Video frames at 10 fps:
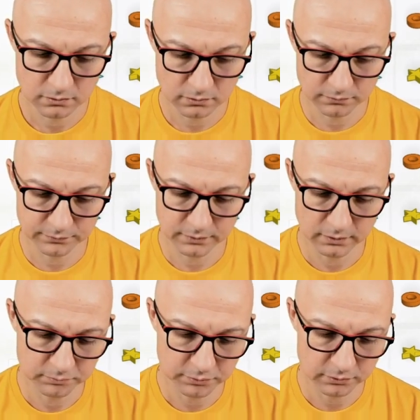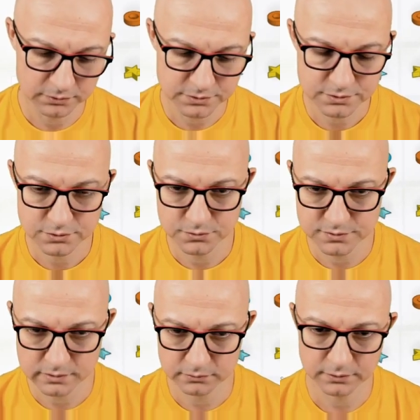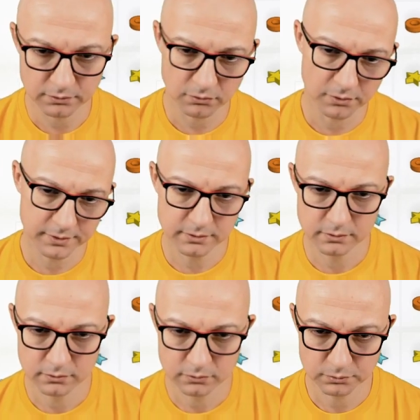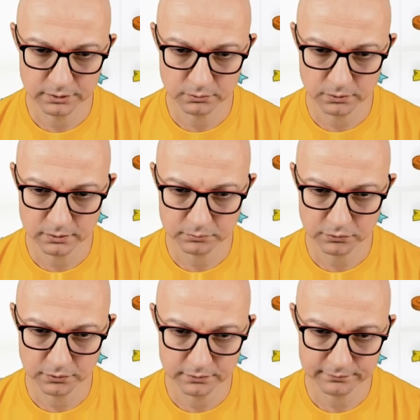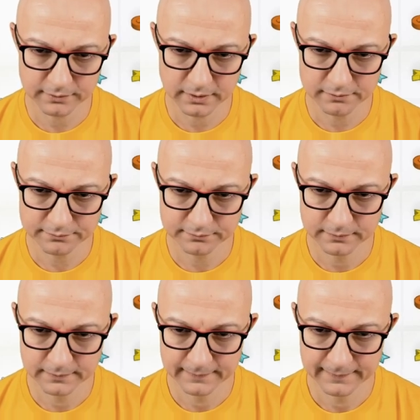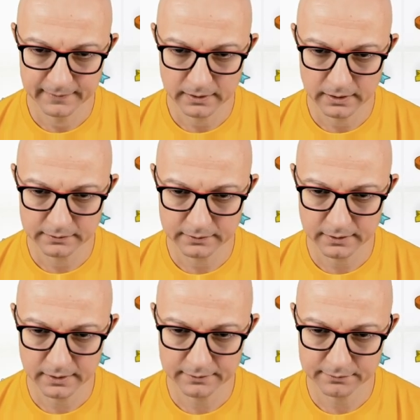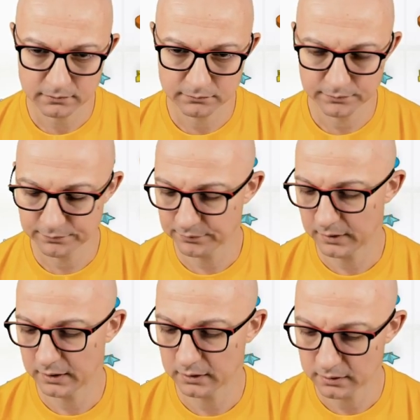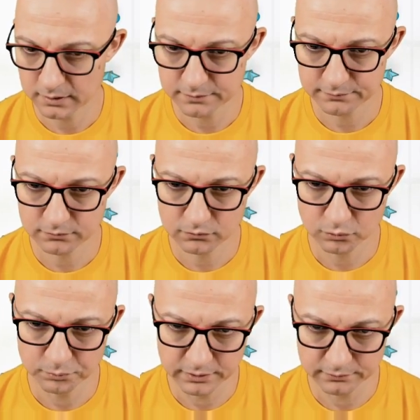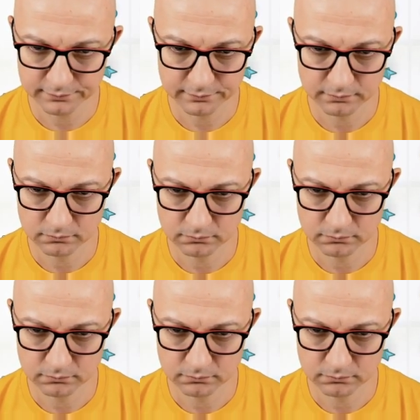of the Polish 2 zloty coin, 21.5, and the height of the thing is 2 mils.